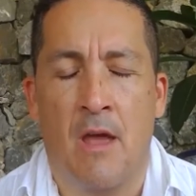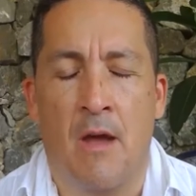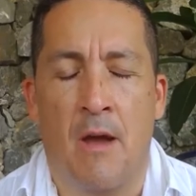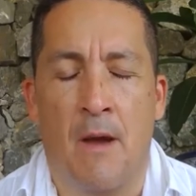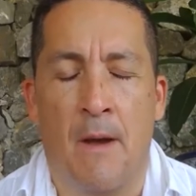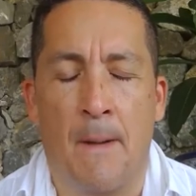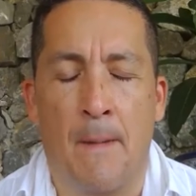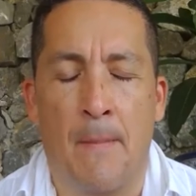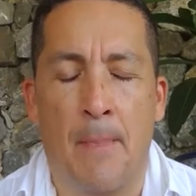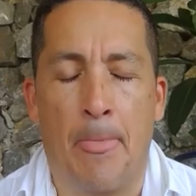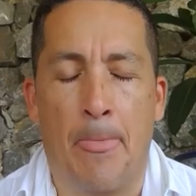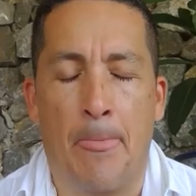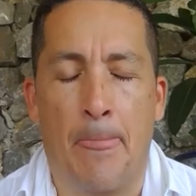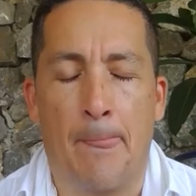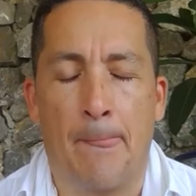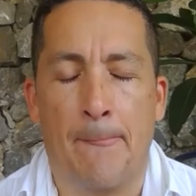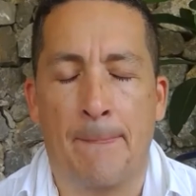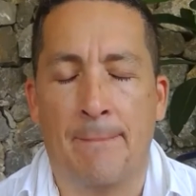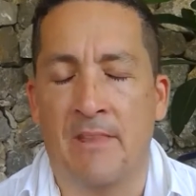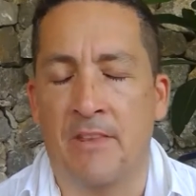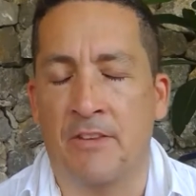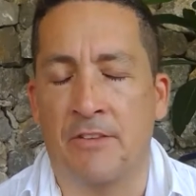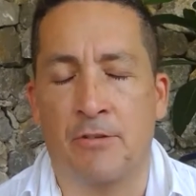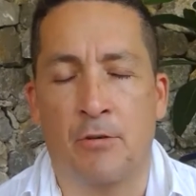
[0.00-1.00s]
Um,
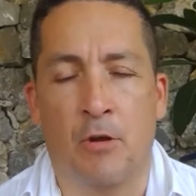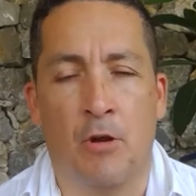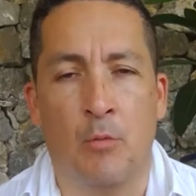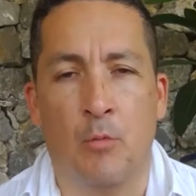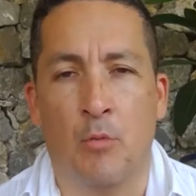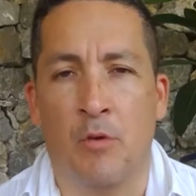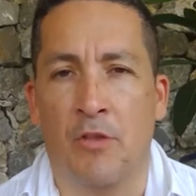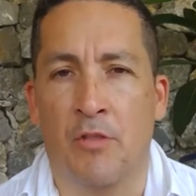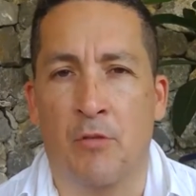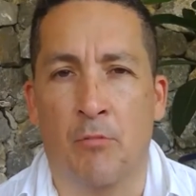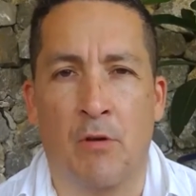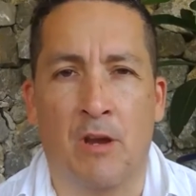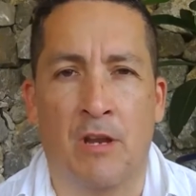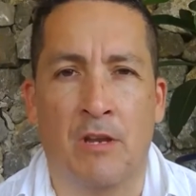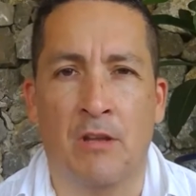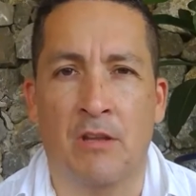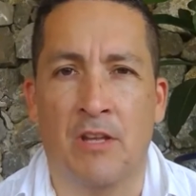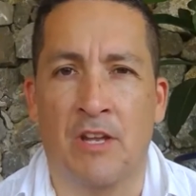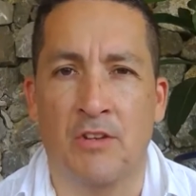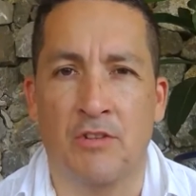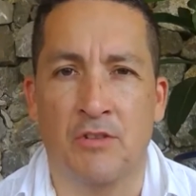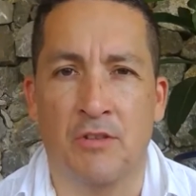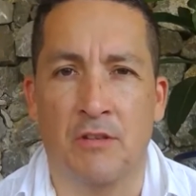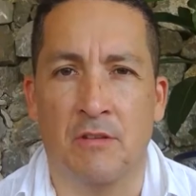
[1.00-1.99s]
let's start with
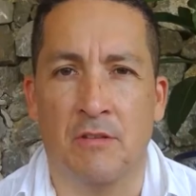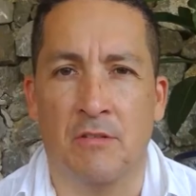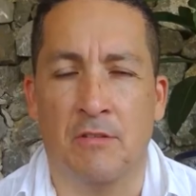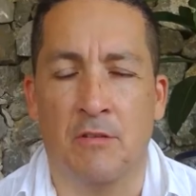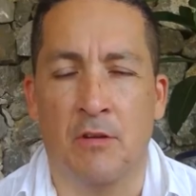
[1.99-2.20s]
regulation.